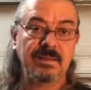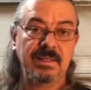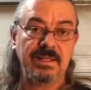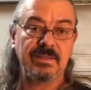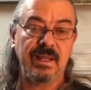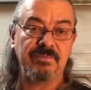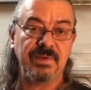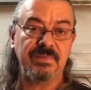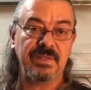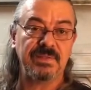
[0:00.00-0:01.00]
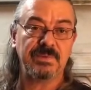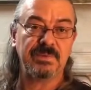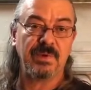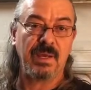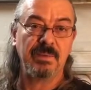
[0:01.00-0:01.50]
get to that 50th
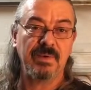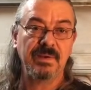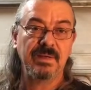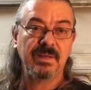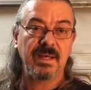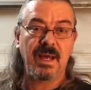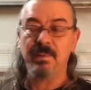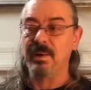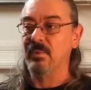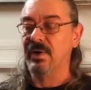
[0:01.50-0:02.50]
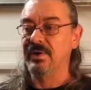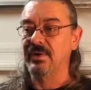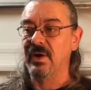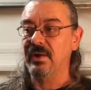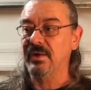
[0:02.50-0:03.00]
subscriber, uh, I'm working
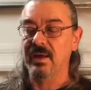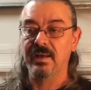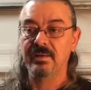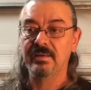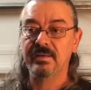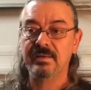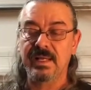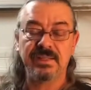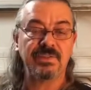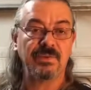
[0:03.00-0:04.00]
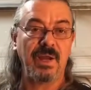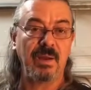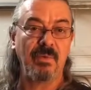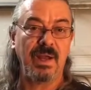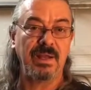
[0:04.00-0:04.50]
on uh,
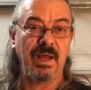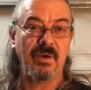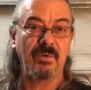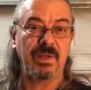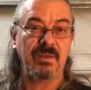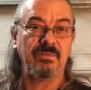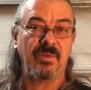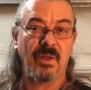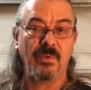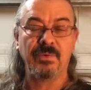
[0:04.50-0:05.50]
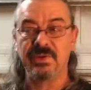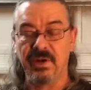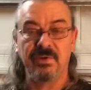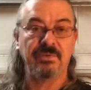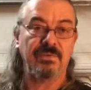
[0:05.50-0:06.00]
Instagram right now, getting followers
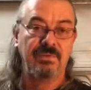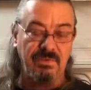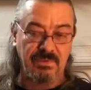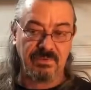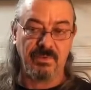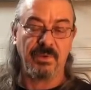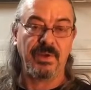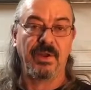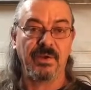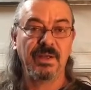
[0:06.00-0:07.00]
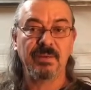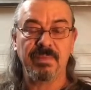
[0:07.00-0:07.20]
there, going here.